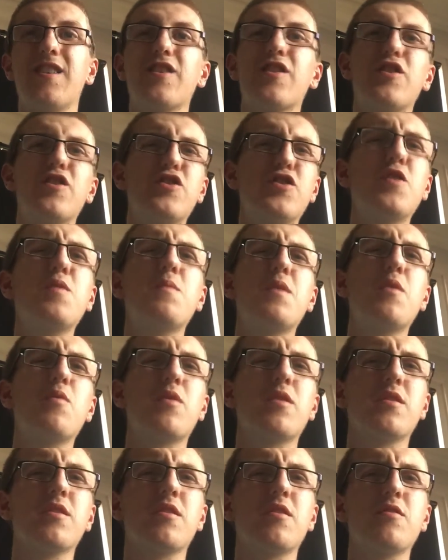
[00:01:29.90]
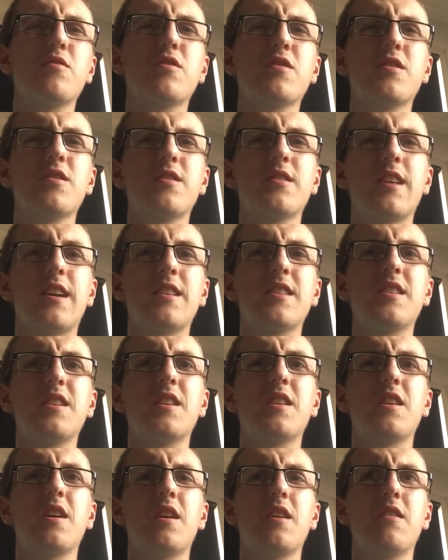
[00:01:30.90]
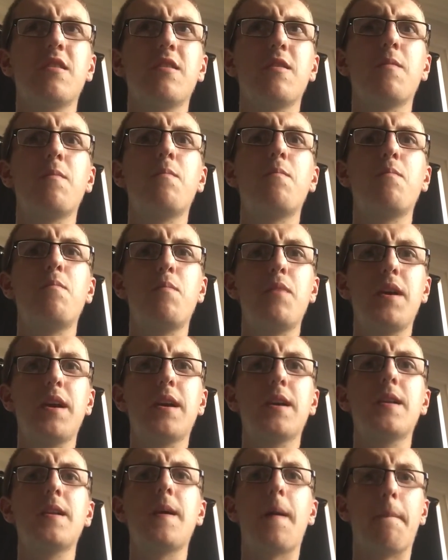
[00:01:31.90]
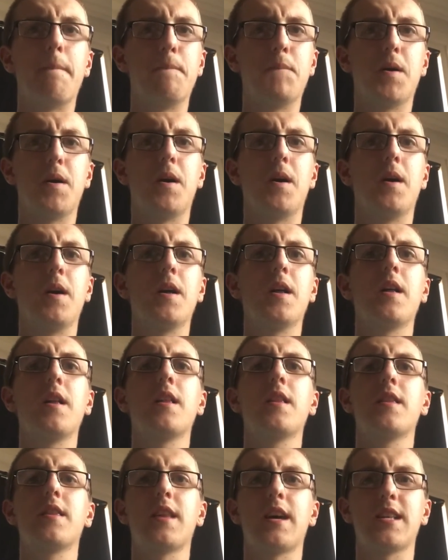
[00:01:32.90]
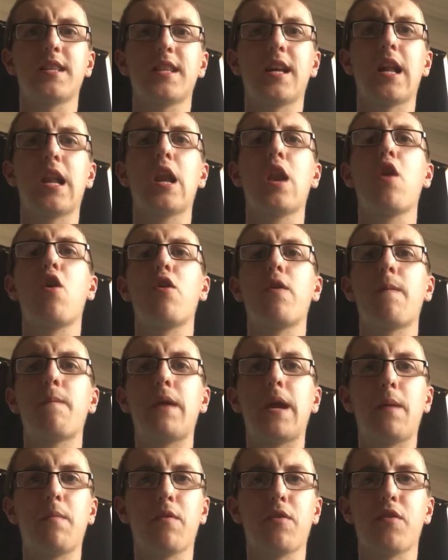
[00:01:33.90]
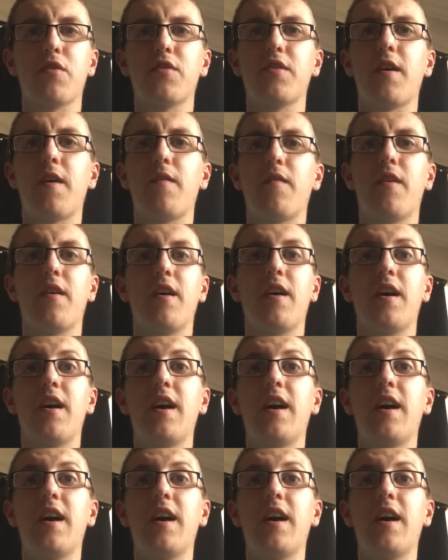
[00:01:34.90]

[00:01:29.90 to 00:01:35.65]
Could you be one of those? Because that's a, a big number. That's a lot of people that suffer.